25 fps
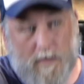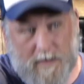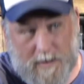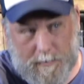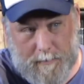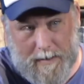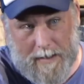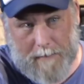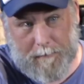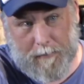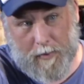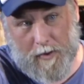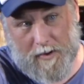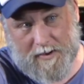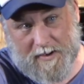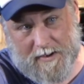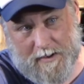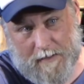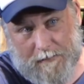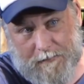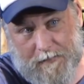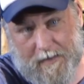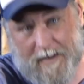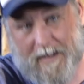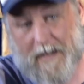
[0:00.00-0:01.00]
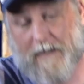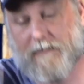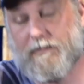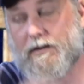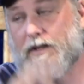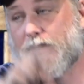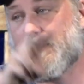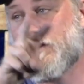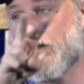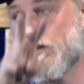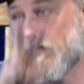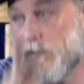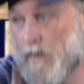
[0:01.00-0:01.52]
to be a person of
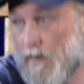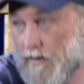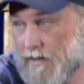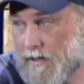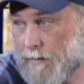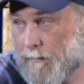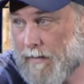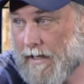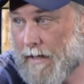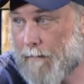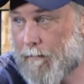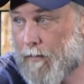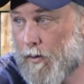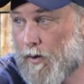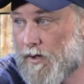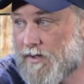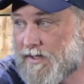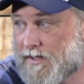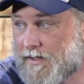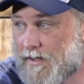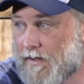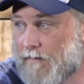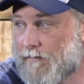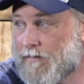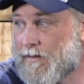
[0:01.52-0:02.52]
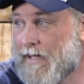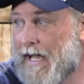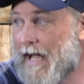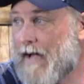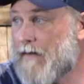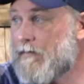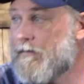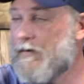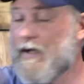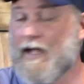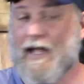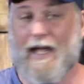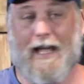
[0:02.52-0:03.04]
forgiveness, you learn to be a person of
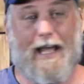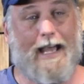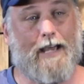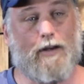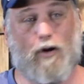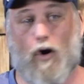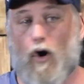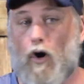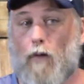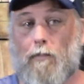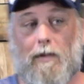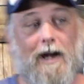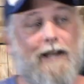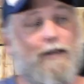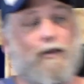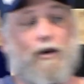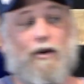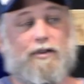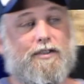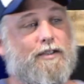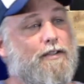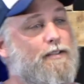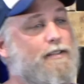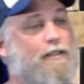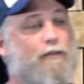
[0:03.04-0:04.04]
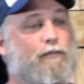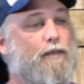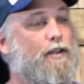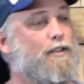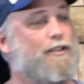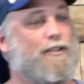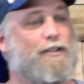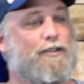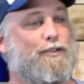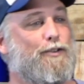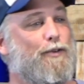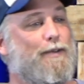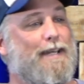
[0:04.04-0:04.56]
love, and oh my gosh, it's the
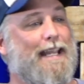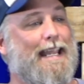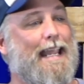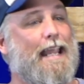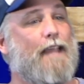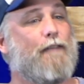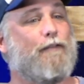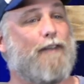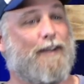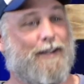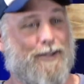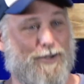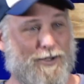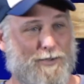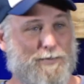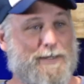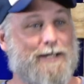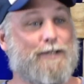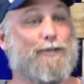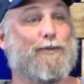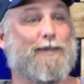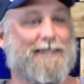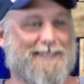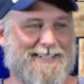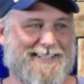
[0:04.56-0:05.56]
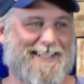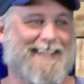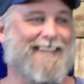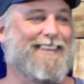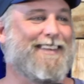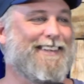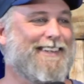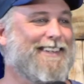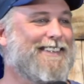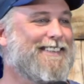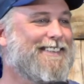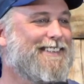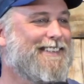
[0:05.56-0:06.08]
richest journey ever because we do it
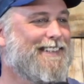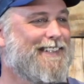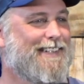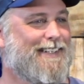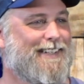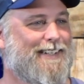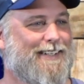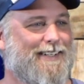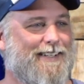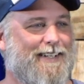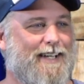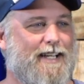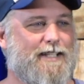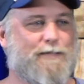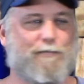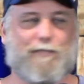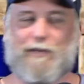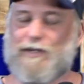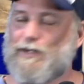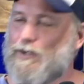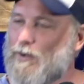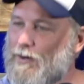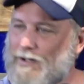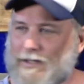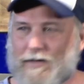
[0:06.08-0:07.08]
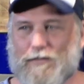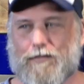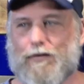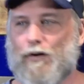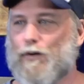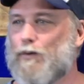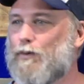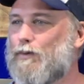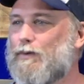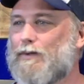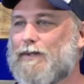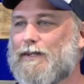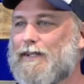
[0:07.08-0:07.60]
together. It's
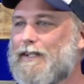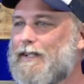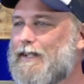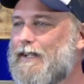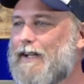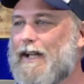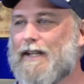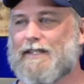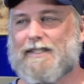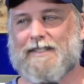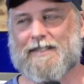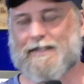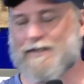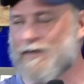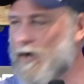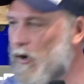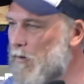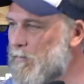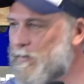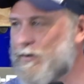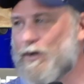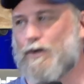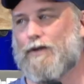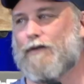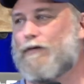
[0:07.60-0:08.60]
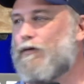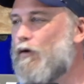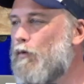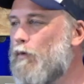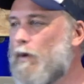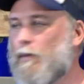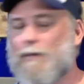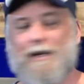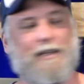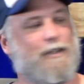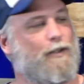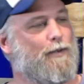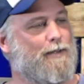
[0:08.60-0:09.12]
beautiful. It's so beautiful
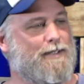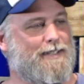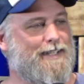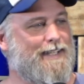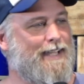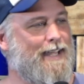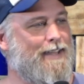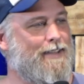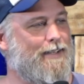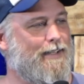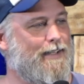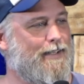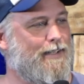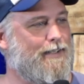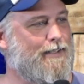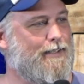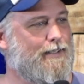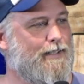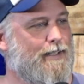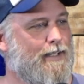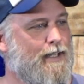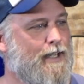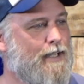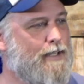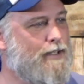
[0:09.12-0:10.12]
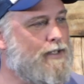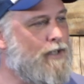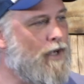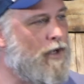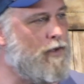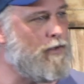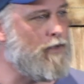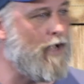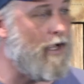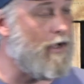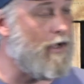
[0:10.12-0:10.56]
when we do it together. You know, like